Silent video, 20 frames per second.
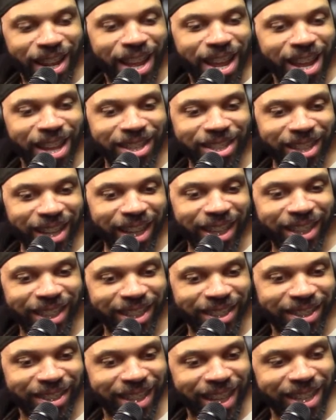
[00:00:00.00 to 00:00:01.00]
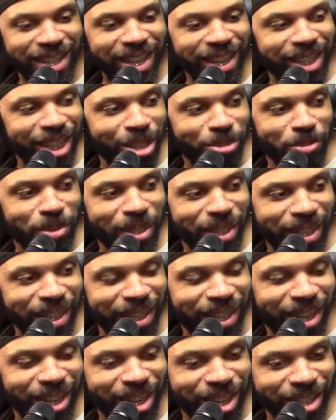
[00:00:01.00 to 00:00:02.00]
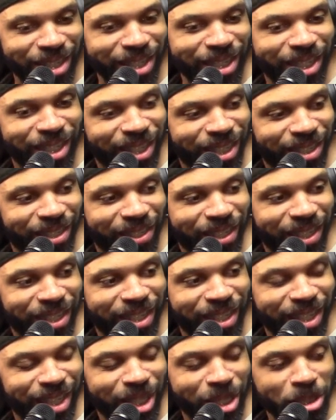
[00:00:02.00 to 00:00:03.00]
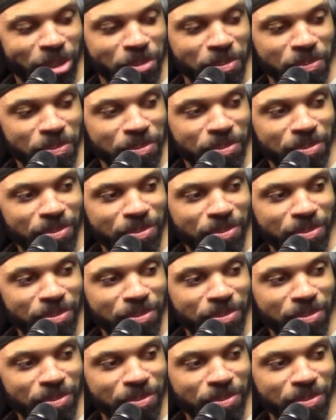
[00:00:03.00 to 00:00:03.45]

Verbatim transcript: It's like they did that begin earlier in, in the um,